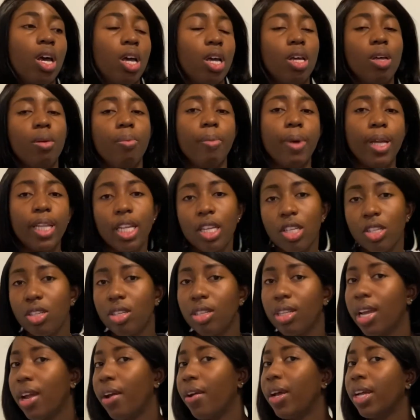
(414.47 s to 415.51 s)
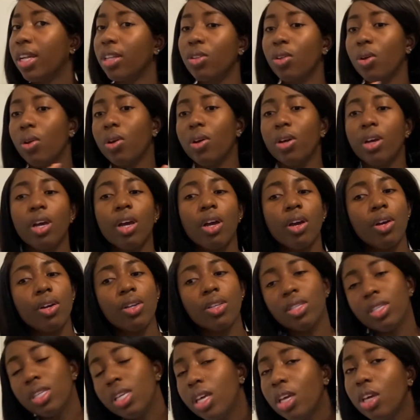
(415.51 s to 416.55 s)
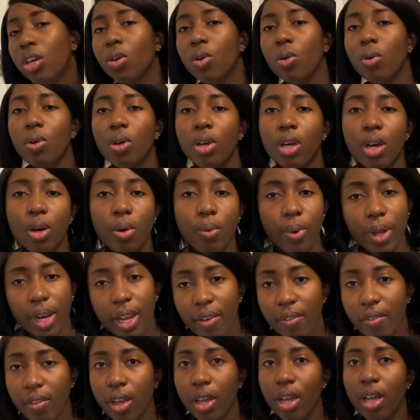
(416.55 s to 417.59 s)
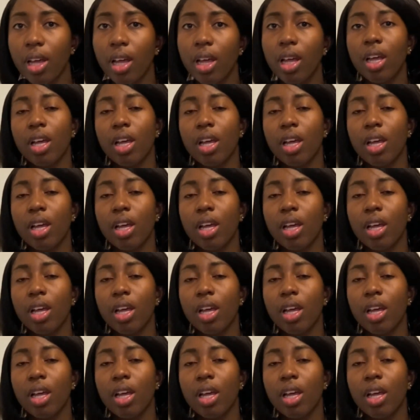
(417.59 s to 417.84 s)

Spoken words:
a managing director, you're a CEO, you're whatever,